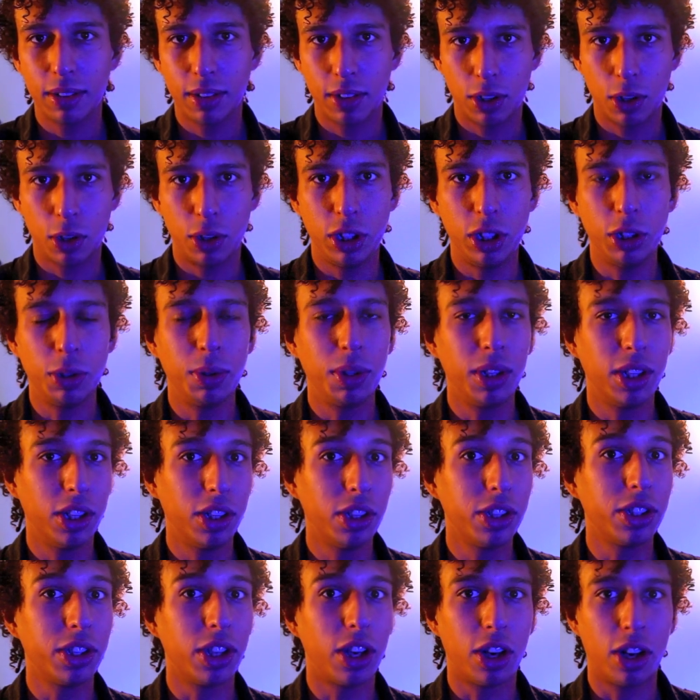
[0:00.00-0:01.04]
or you will
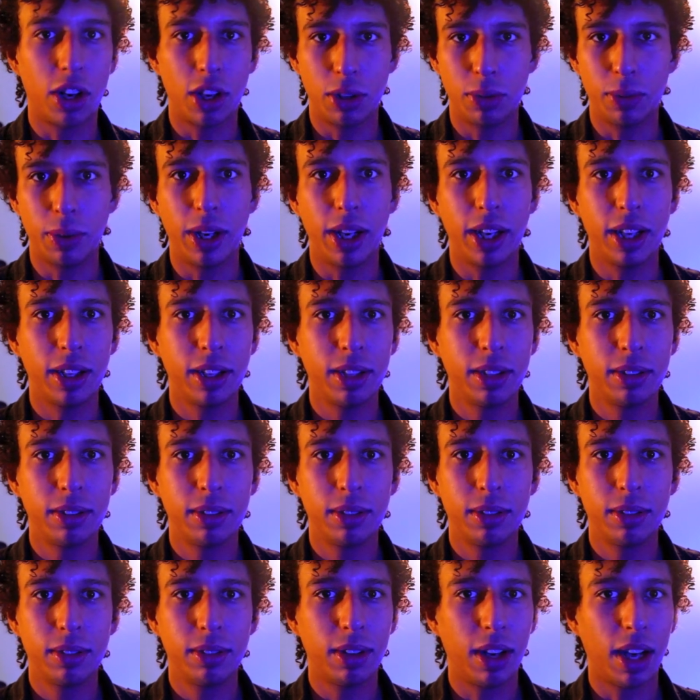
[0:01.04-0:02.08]
learn the hard way.
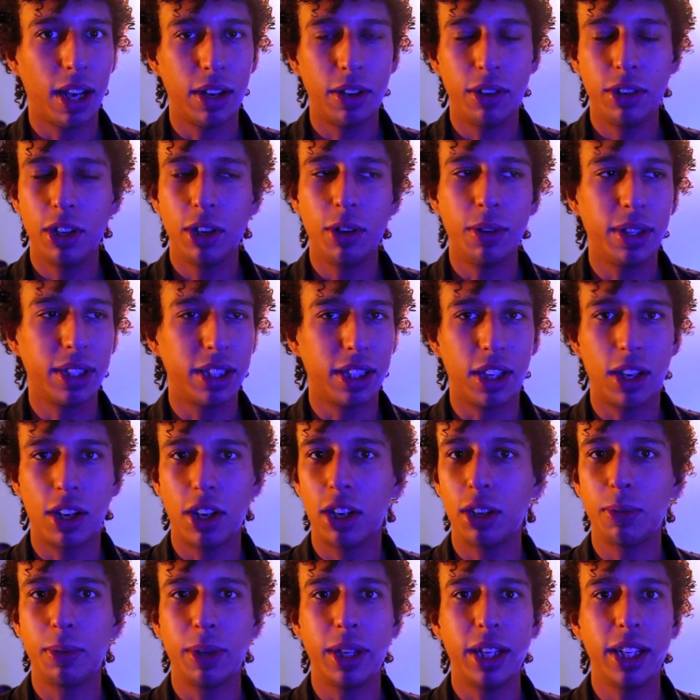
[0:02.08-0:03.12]
I don't know what the
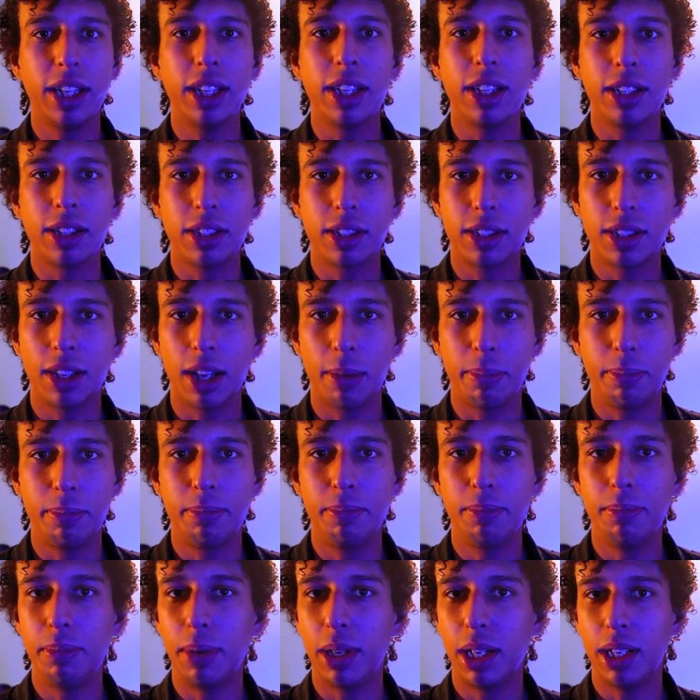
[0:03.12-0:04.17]
hard way is,
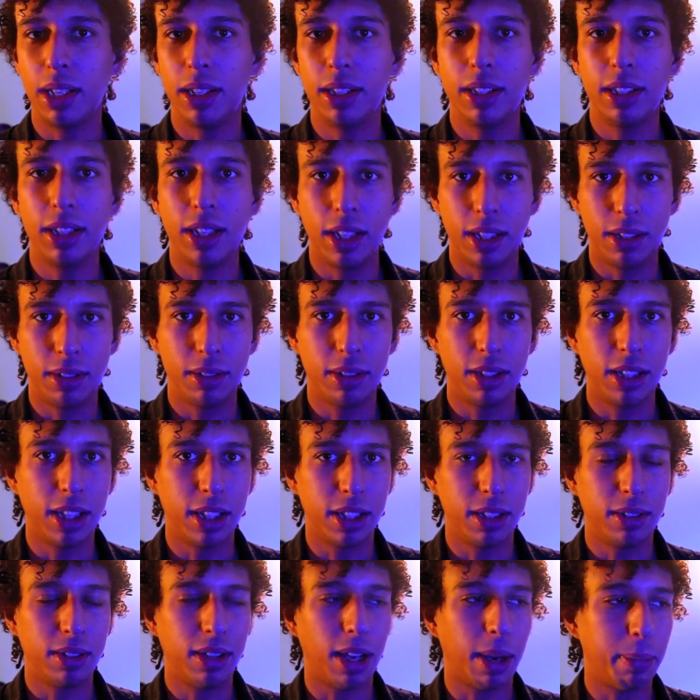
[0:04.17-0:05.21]
but
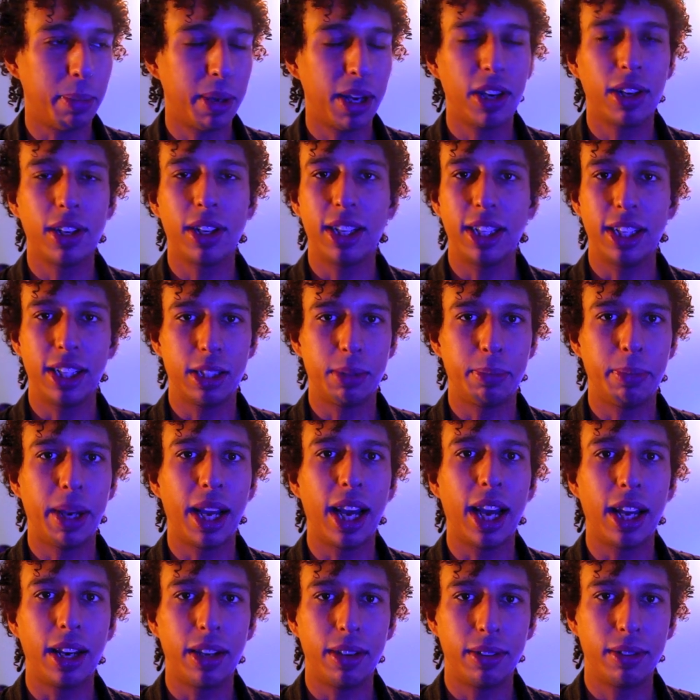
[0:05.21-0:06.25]
apparently it's
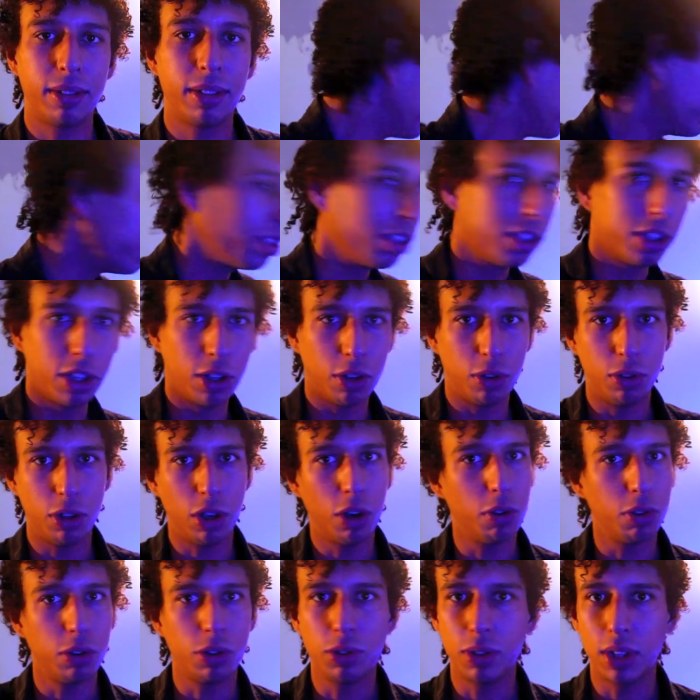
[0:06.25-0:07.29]
bad. So
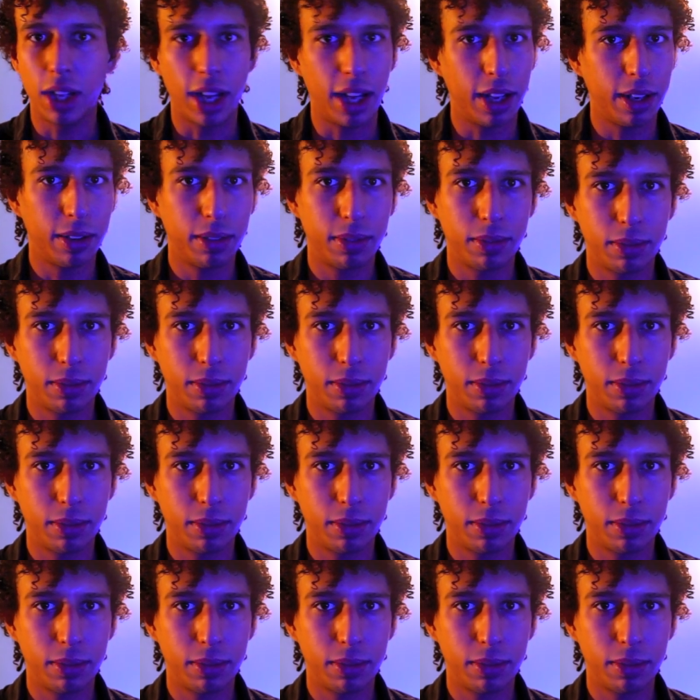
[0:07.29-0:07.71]
don't do that.